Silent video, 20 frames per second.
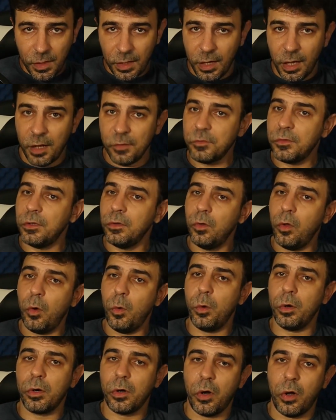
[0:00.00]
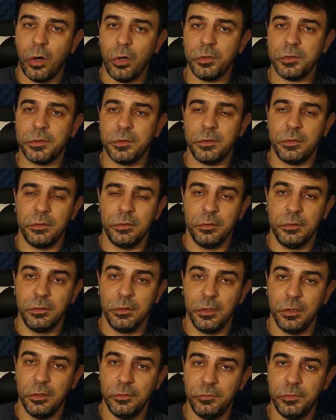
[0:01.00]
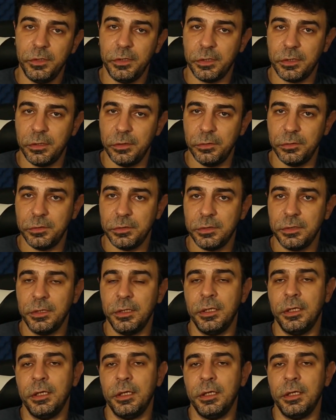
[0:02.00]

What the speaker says: have the lower cost of vehicles